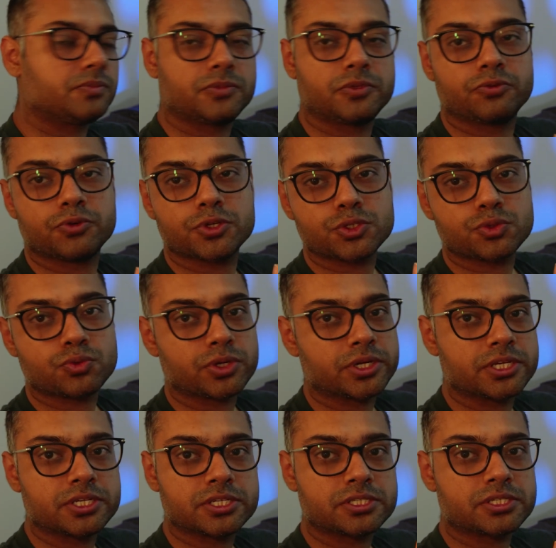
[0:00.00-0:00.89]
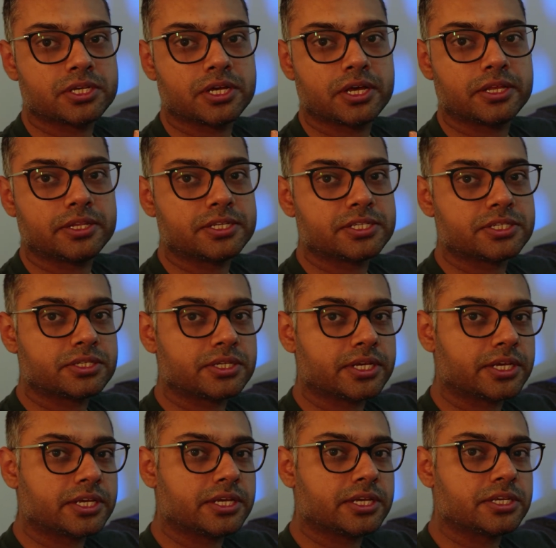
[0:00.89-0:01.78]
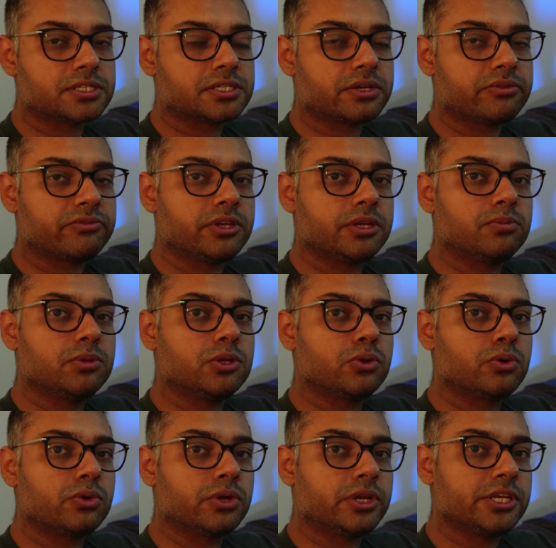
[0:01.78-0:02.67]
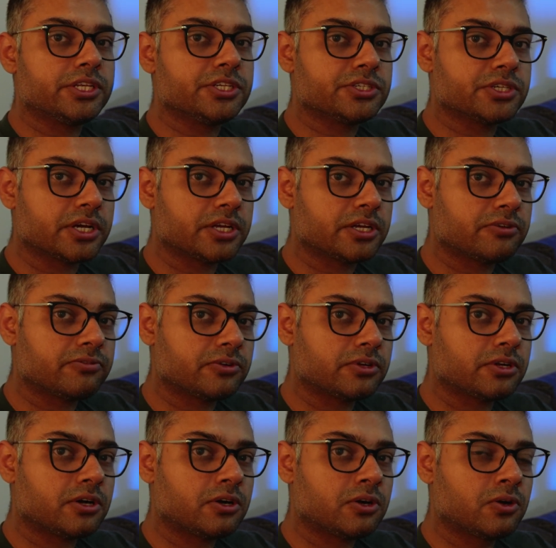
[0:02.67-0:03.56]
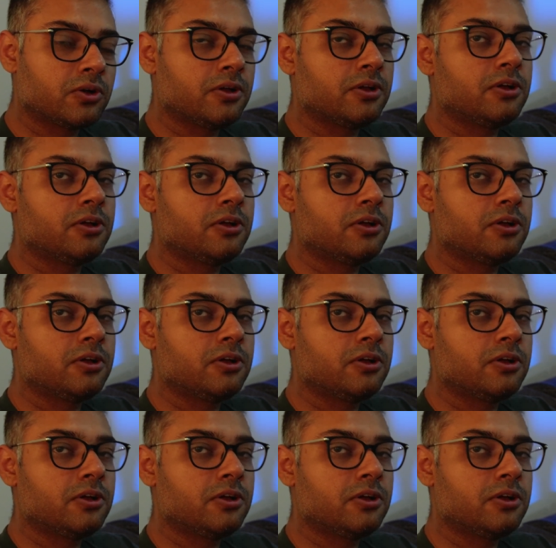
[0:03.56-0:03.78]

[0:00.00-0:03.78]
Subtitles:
The first one is, this tech is available only in China for now.